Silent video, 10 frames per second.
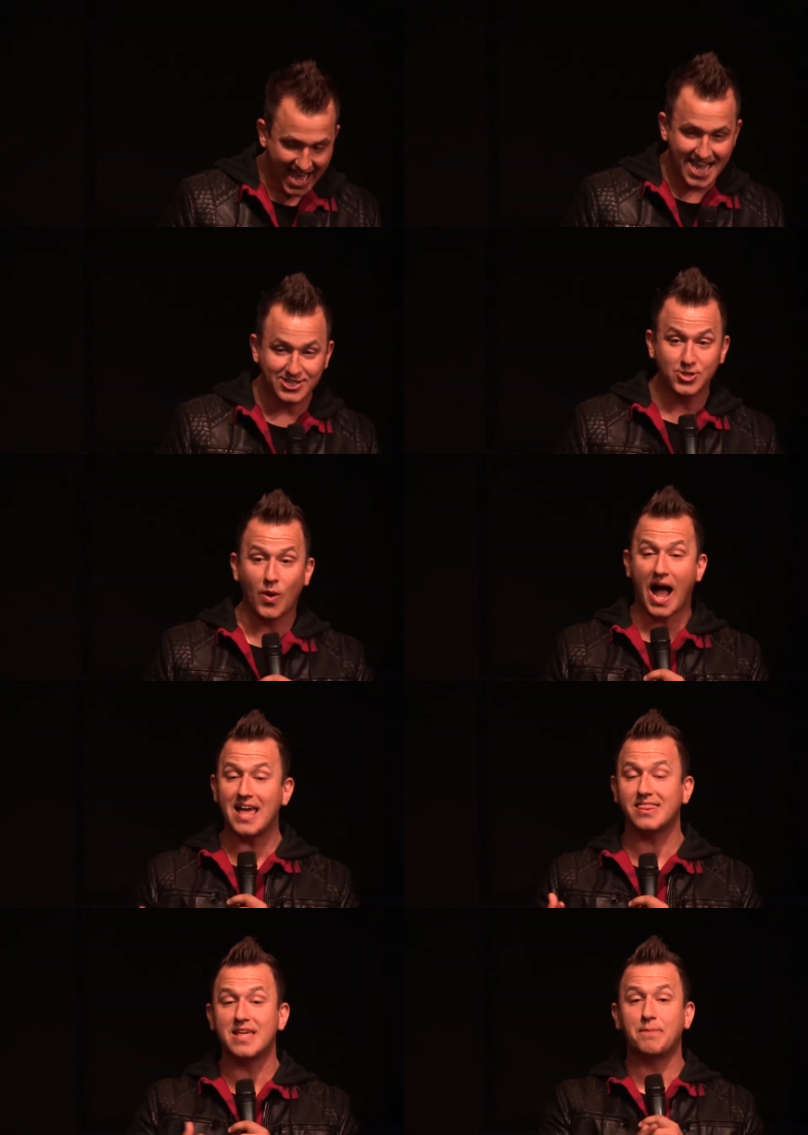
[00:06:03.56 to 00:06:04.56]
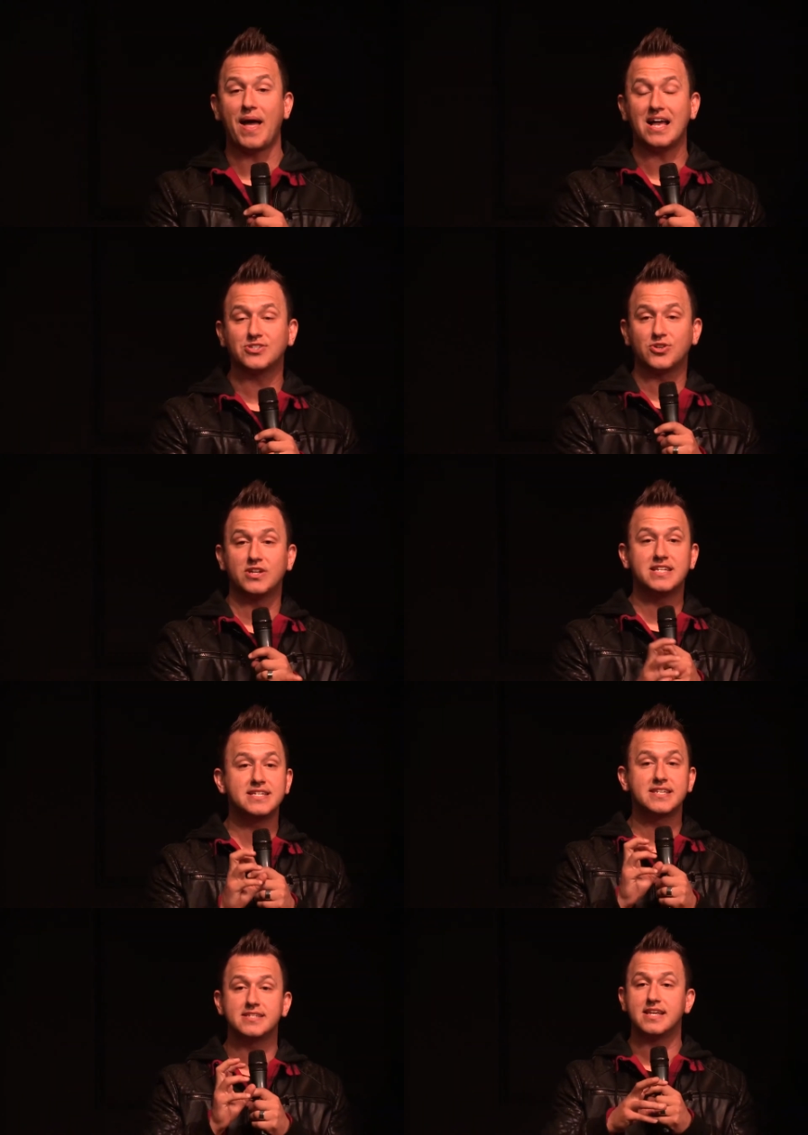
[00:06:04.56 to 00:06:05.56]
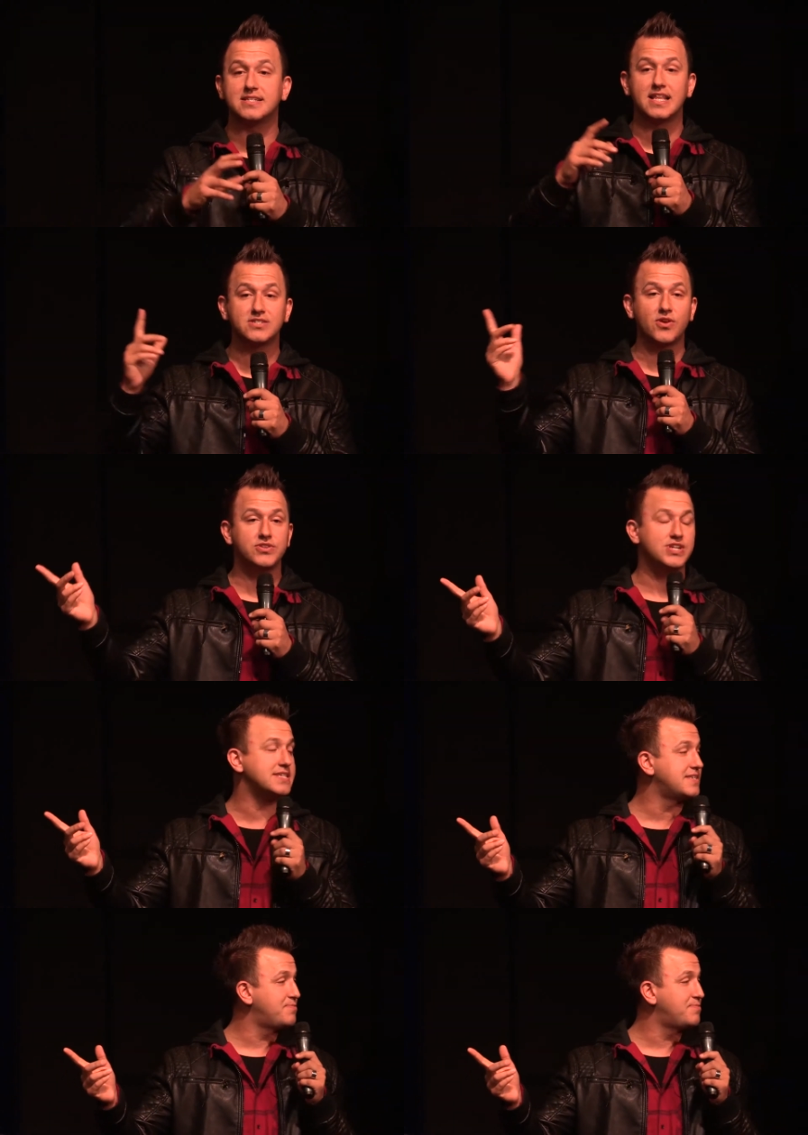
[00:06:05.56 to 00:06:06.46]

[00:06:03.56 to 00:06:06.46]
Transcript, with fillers: And so I think Pastor, and he says, "Let's go to J.C.